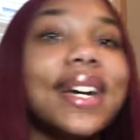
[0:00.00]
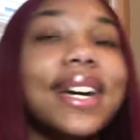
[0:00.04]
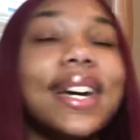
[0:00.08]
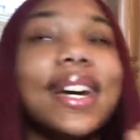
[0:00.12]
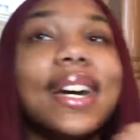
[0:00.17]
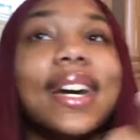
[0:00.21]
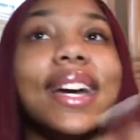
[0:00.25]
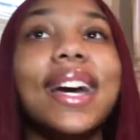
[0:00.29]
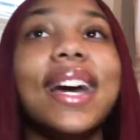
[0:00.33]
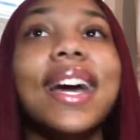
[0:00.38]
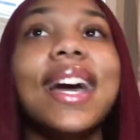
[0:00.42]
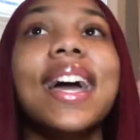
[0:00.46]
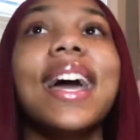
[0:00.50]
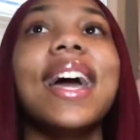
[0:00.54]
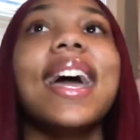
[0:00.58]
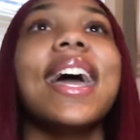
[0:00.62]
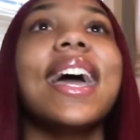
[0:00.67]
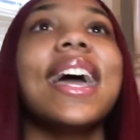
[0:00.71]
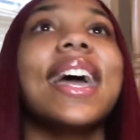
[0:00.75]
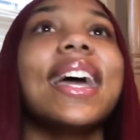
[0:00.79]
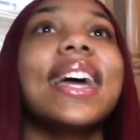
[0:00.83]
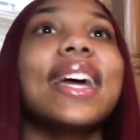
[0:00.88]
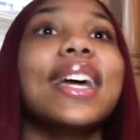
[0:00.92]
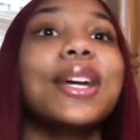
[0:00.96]
And
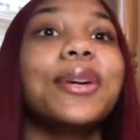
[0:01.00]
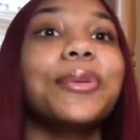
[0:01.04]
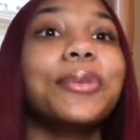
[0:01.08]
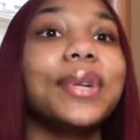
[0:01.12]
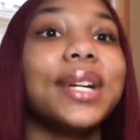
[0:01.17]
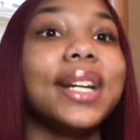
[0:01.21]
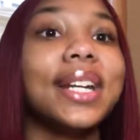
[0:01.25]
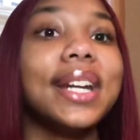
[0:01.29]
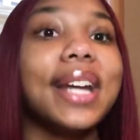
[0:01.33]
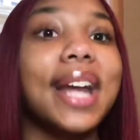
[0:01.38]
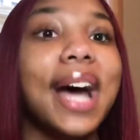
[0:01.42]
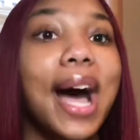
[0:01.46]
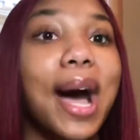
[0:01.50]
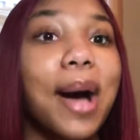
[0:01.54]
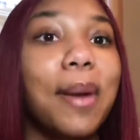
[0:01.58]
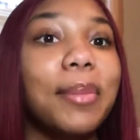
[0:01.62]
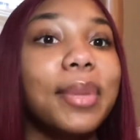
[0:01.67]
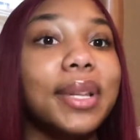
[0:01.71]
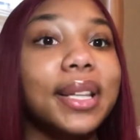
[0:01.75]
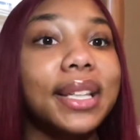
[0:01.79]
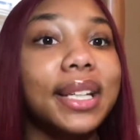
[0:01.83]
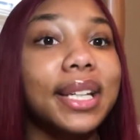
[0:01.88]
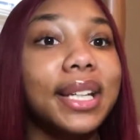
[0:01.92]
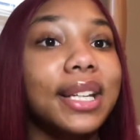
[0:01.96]
he would not
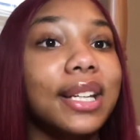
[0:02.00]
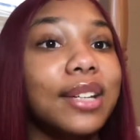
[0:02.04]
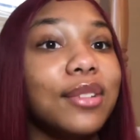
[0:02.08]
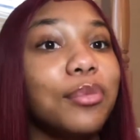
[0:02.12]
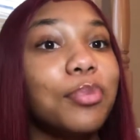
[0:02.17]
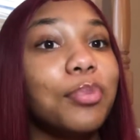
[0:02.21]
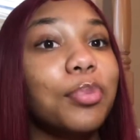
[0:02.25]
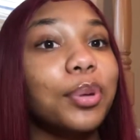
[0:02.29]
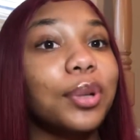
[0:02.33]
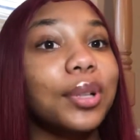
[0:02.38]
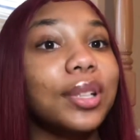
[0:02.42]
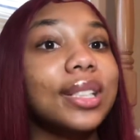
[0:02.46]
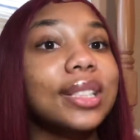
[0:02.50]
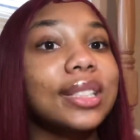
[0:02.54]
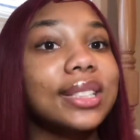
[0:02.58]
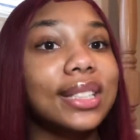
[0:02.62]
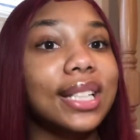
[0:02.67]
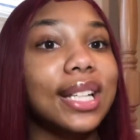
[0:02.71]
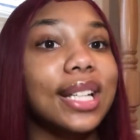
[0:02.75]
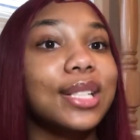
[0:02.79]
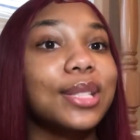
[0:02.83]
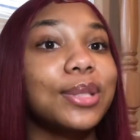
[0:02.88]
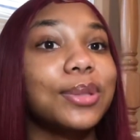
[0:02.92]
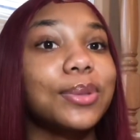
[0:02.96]
believe
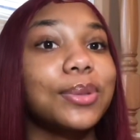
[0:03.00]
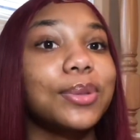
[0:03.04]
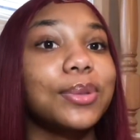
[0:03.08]
Princess